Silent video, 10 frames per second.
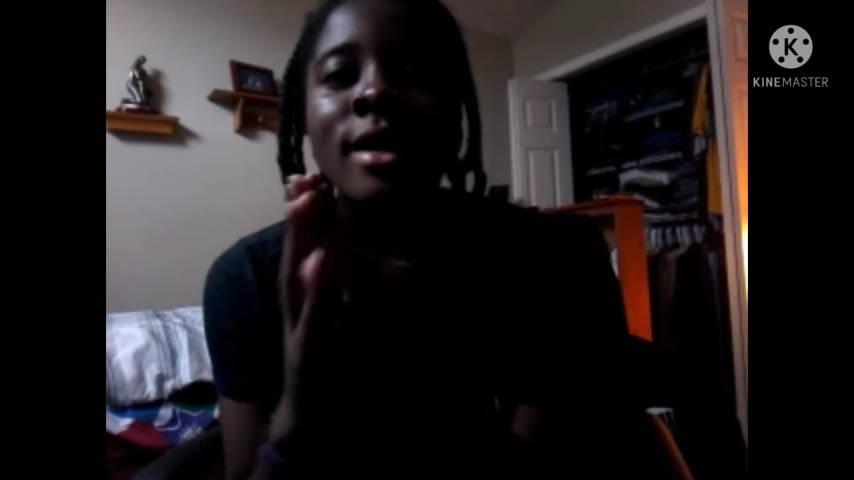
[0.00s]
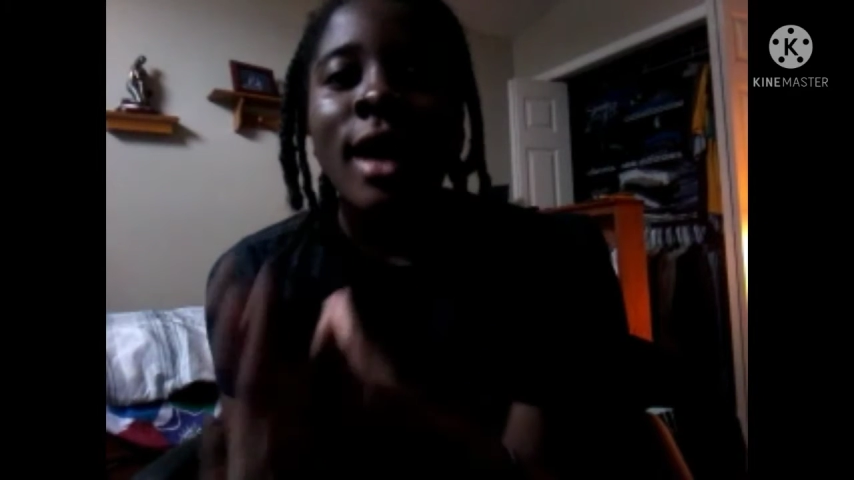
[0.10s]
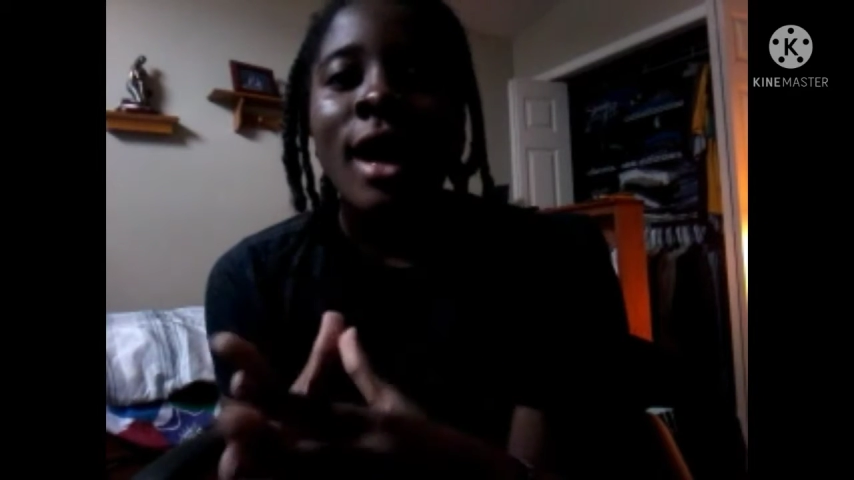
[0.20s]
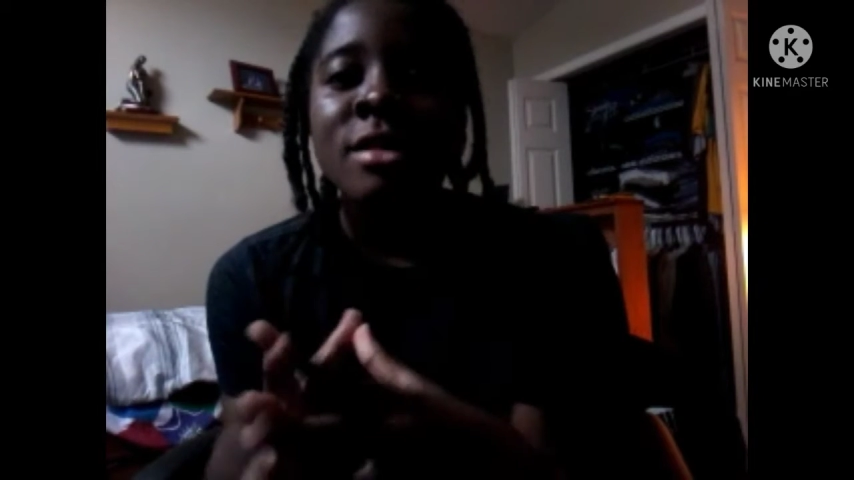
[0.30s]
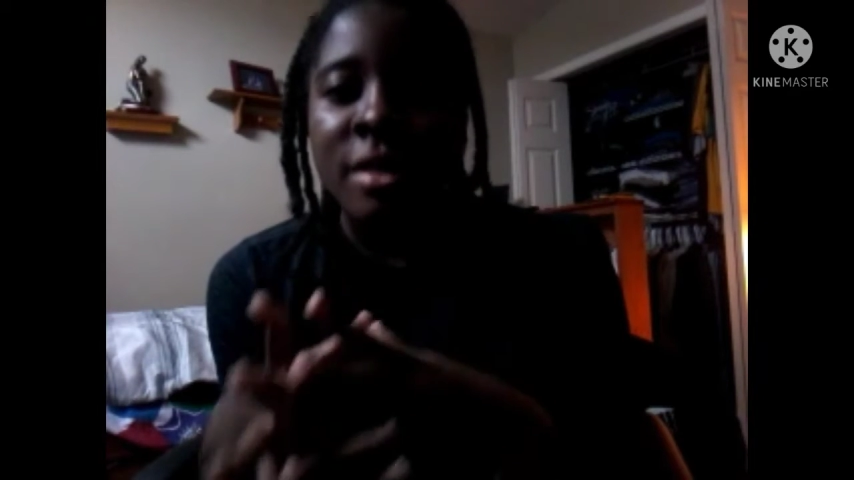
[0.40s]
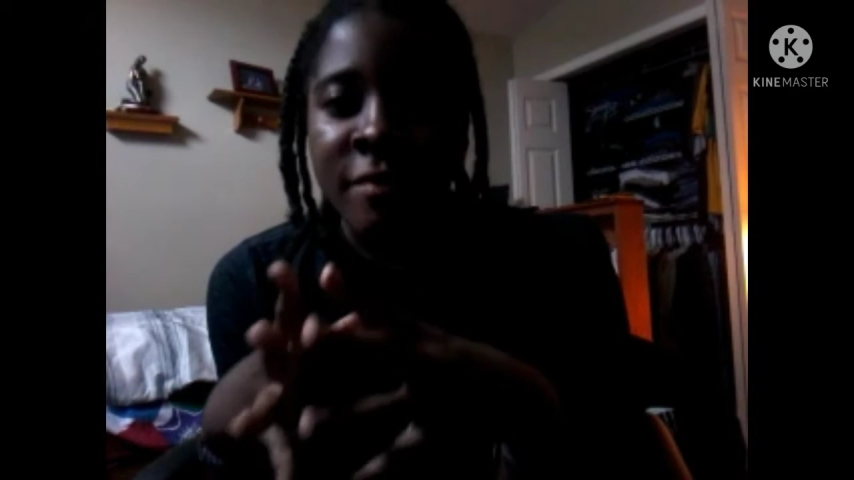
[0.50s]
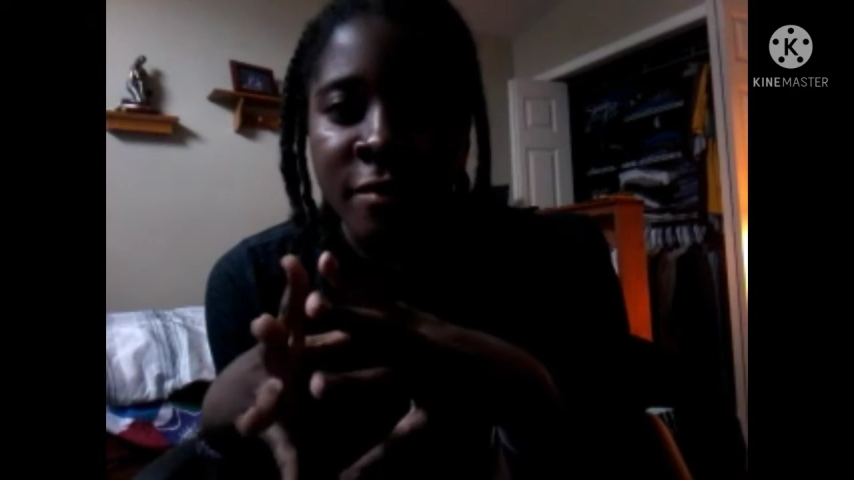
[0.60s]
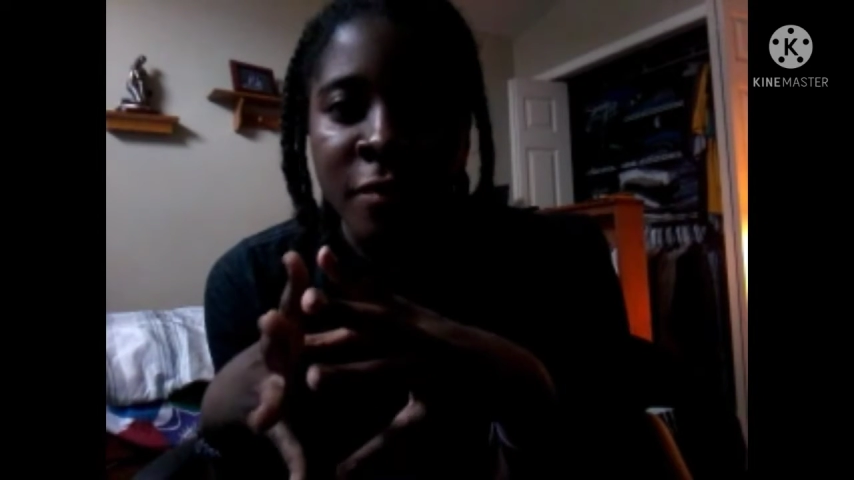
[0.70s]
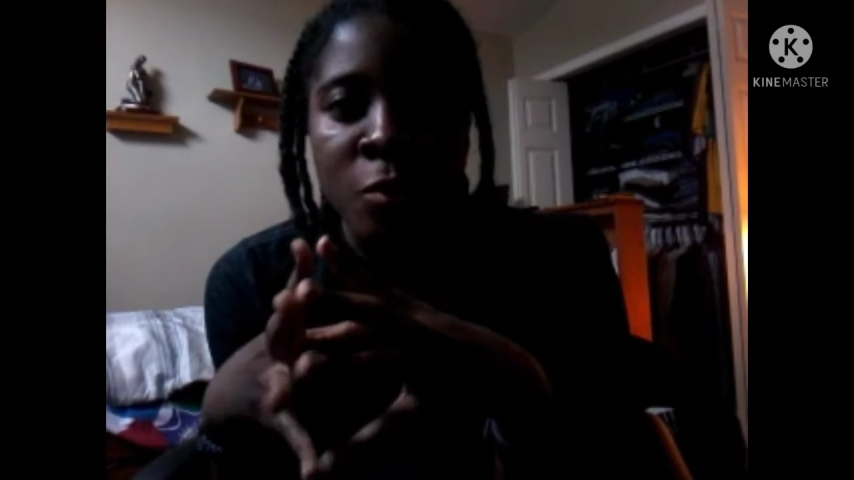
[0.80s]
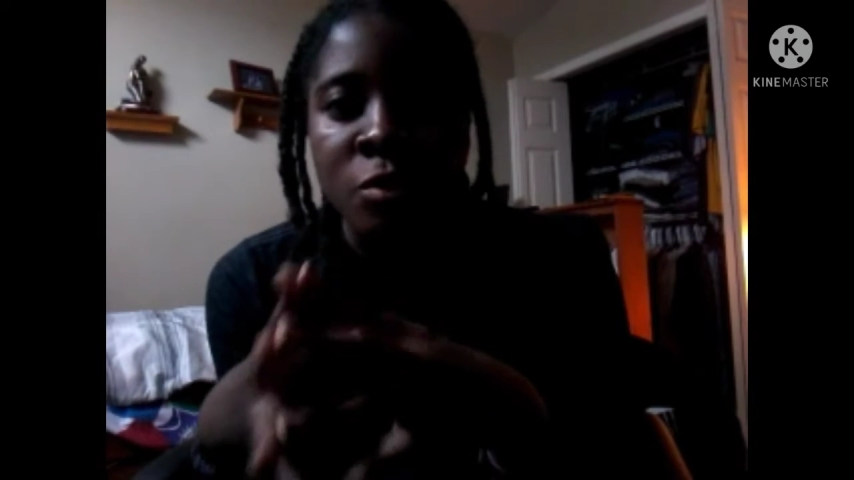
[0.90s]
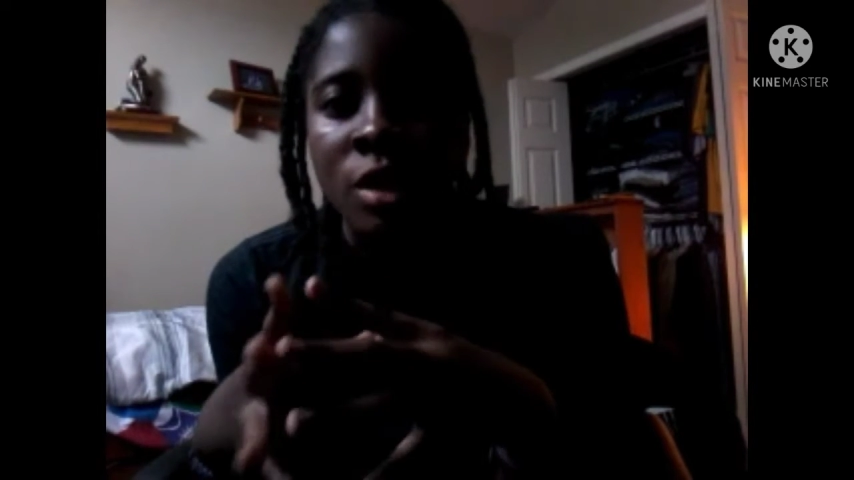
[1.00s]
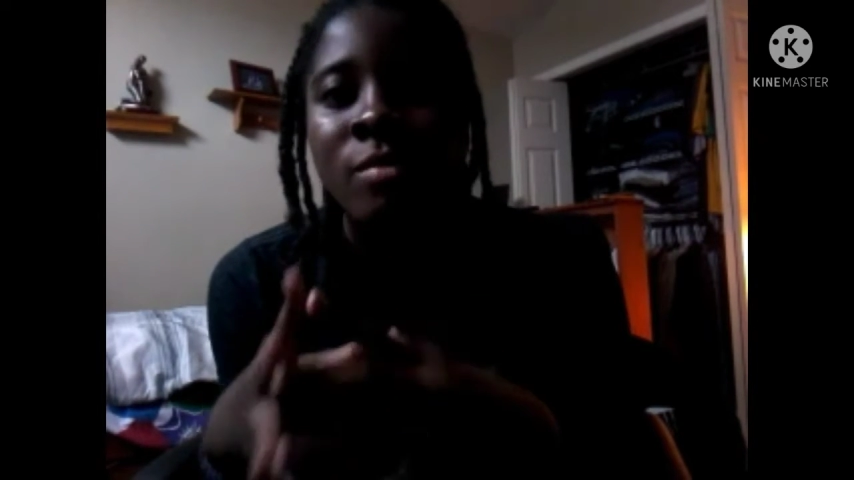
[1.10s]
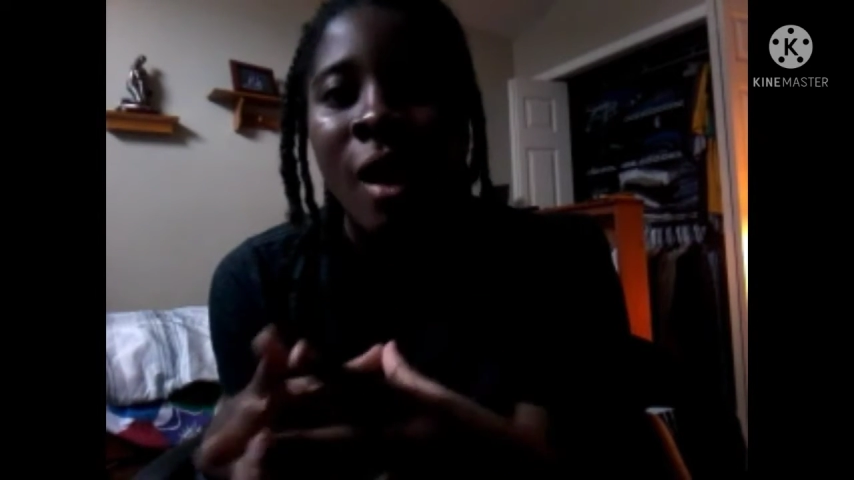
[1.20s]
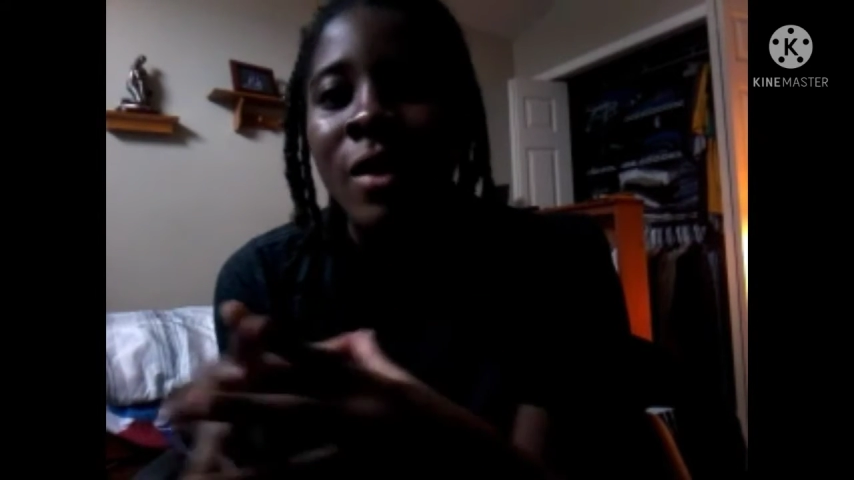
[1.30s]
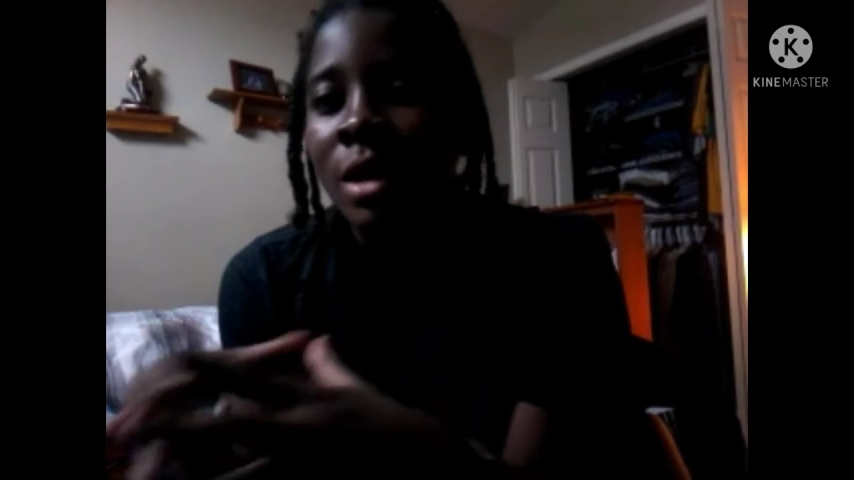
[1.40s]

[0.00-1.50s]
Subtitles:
guys, if you somehow